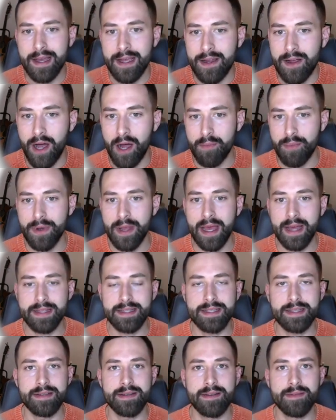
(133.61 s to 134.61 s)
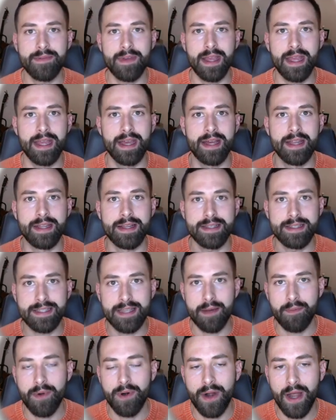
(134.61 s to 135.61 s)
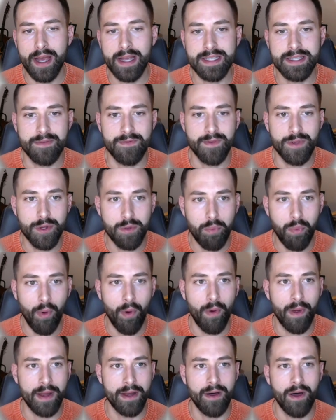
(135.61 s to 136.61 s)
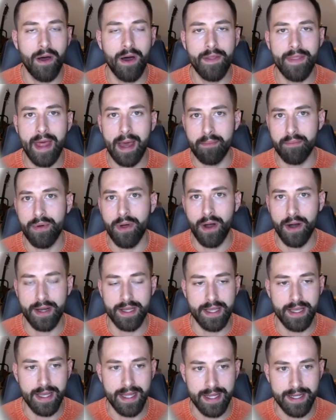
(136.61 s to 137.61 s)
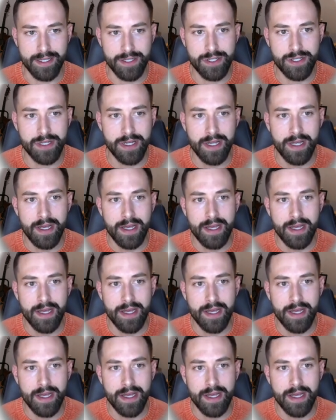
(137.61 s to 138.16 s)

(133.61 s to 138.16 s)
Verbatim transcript: comprehensive and summarized viewpoint on that product niche.